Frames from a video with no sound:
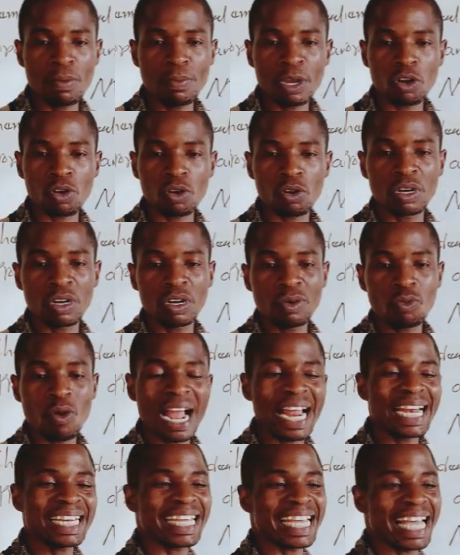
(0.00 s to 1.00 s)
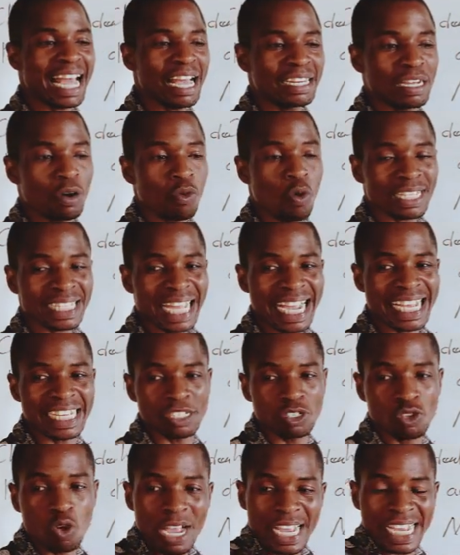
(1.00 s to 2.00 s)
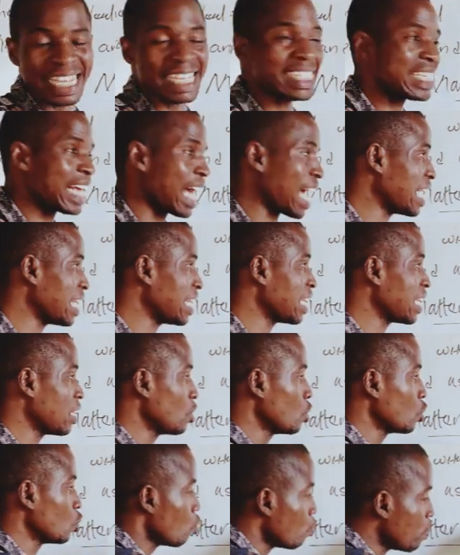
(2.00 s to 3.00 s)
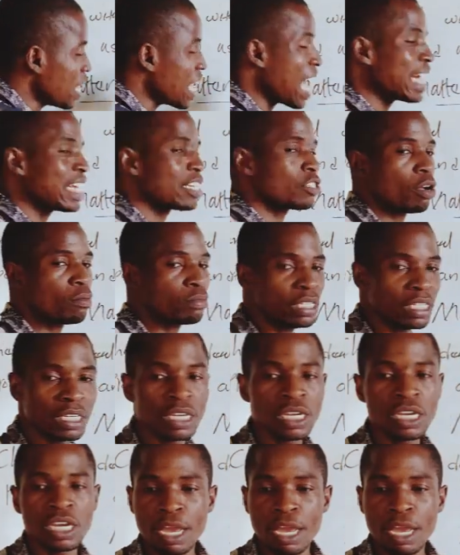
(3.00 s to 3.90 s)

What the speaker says: be, when the water is going inside, you'll be hearing something.